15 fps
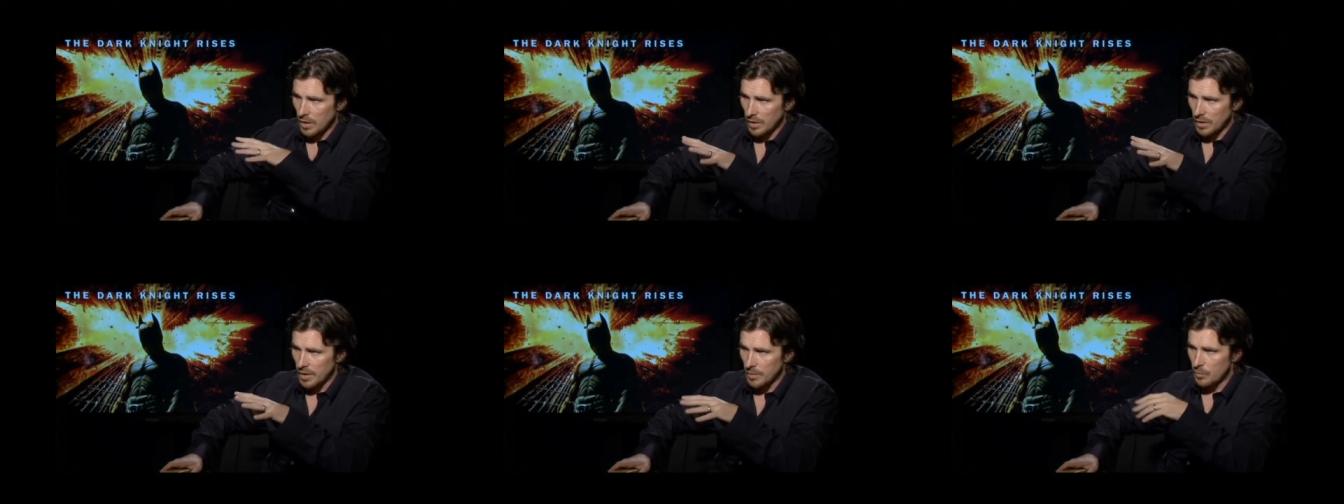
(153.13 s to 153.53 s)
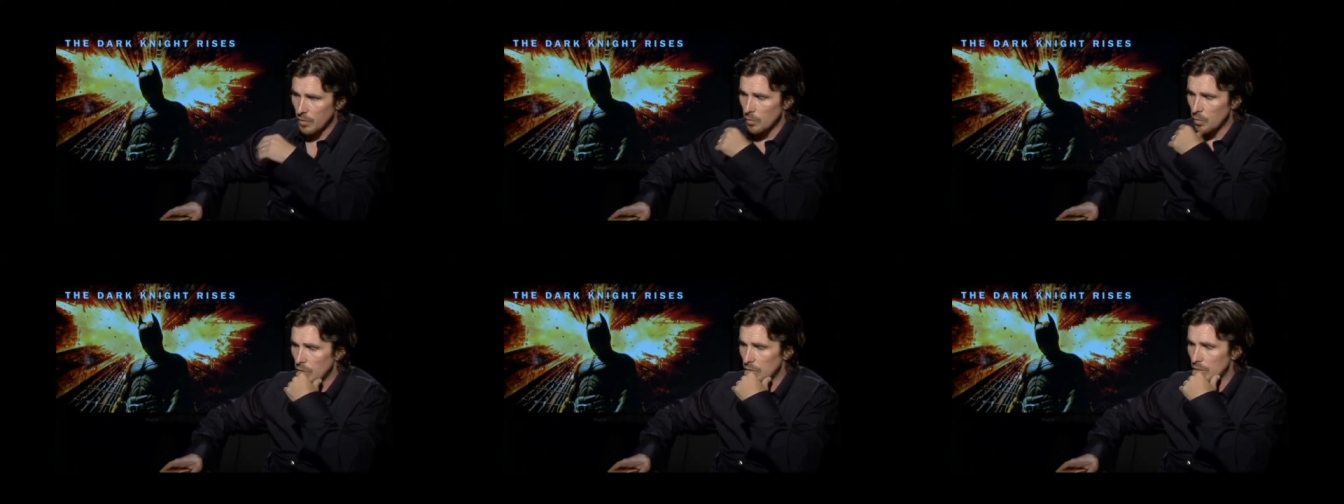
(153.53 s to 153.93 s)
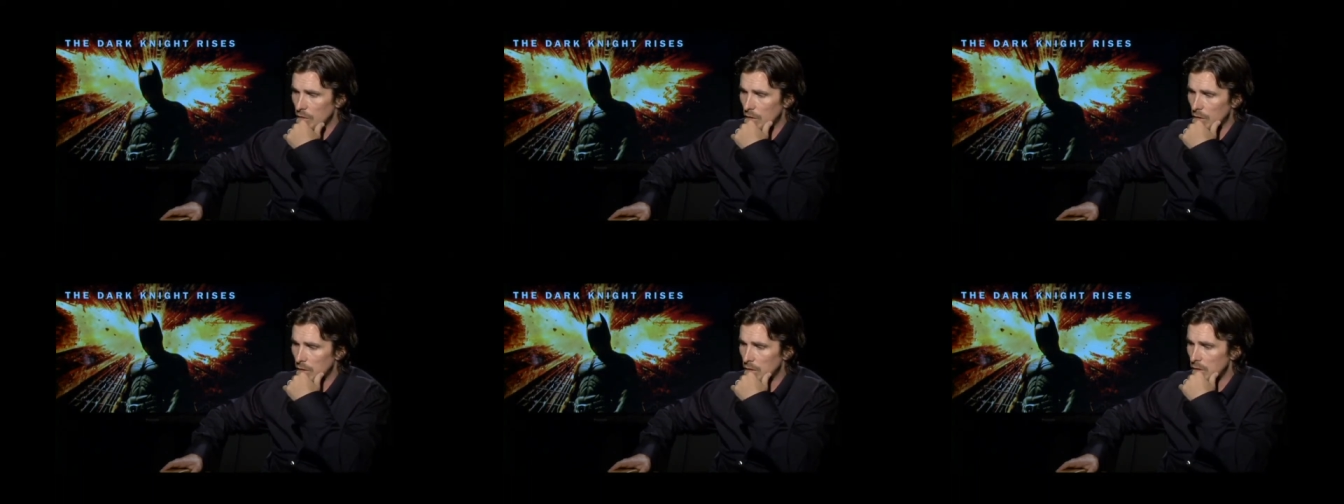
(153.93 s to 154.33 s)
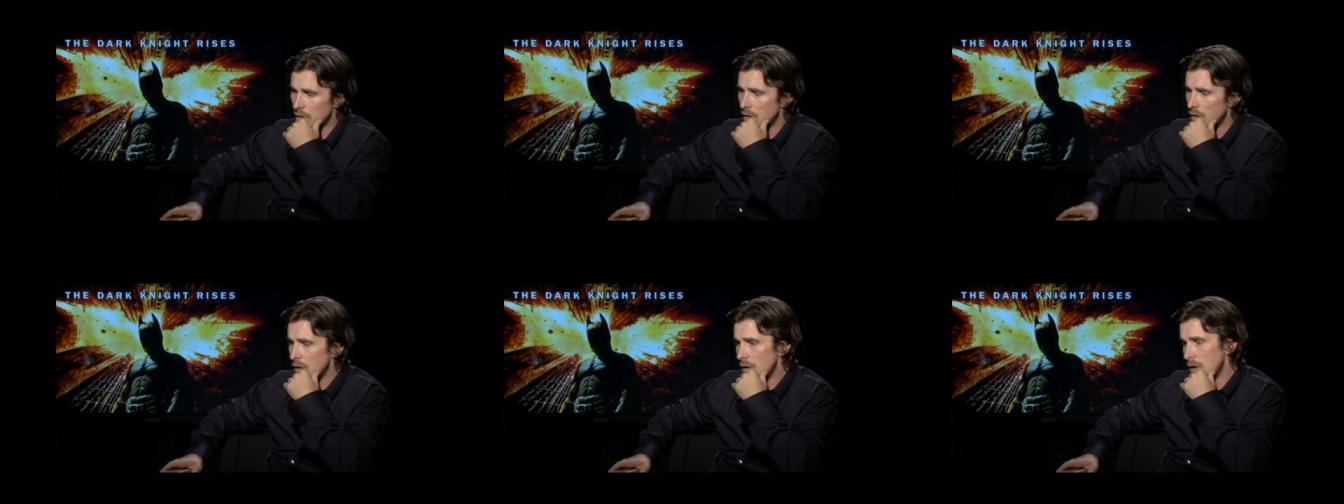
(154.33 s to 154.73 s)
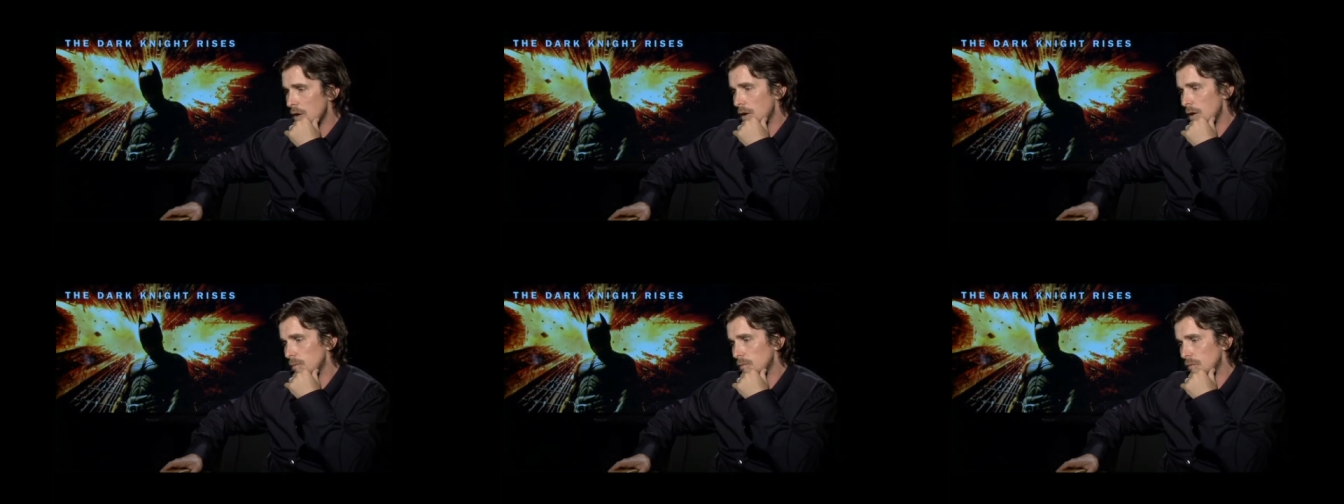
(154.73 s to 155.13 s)
in keeping with the.
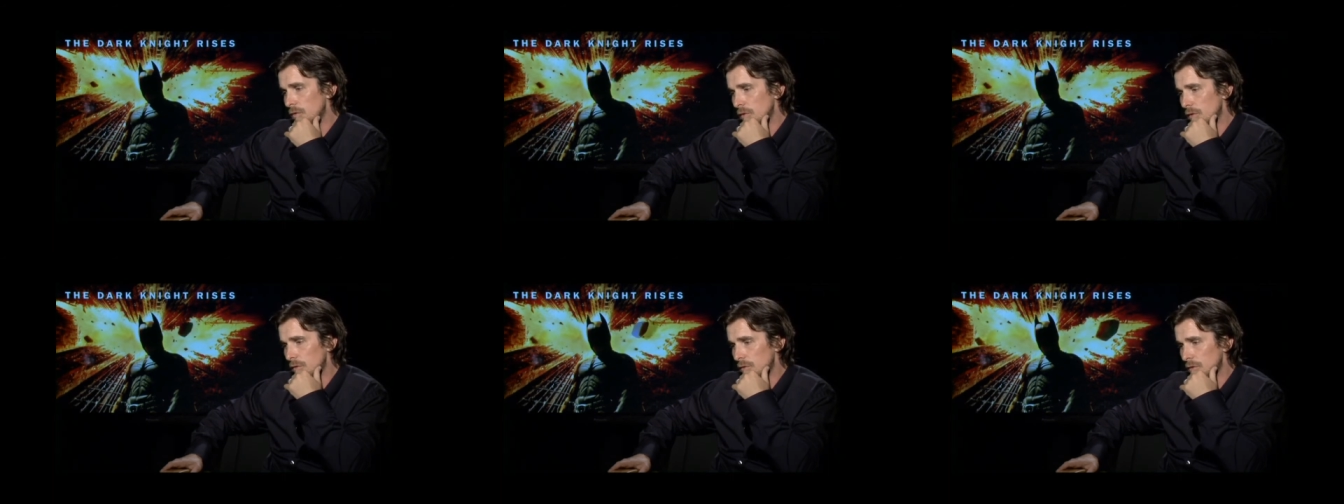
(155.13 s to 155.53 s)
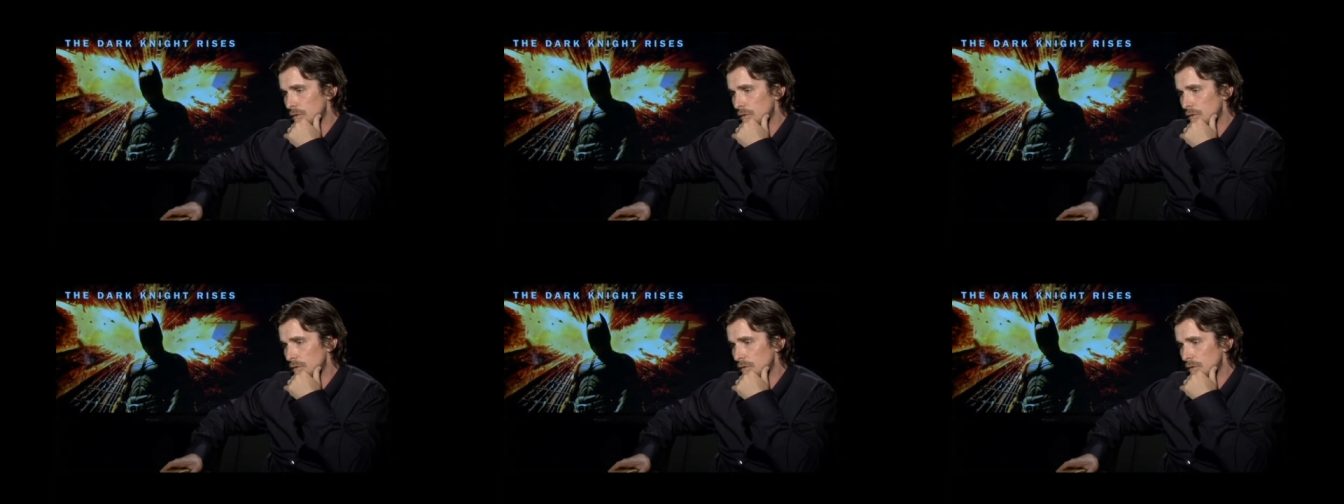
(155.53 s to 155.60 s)
Um, the,